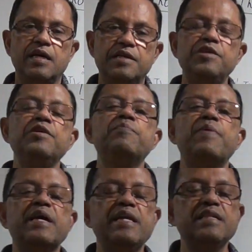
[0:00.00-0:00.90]
During
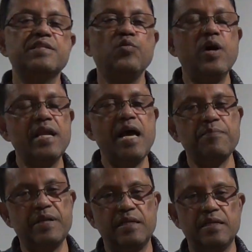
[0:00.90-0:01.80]
pregnancy, what
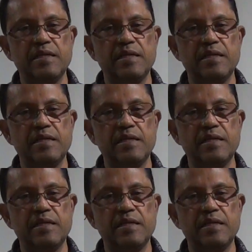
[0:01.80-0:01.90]
happened?